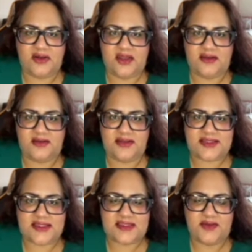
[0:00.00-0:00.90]
and
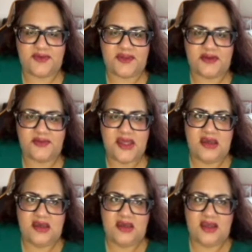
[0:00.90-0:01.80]
discussing it with him.
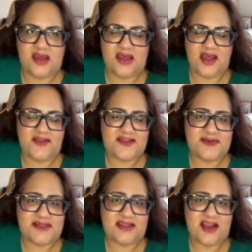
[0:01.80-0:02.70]
And that's
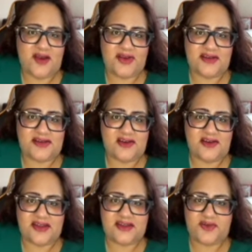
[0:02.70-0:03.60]
basically how we got
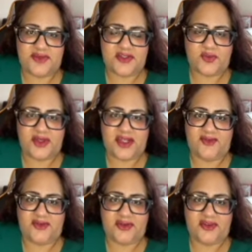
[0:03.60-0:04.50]
started. So just one after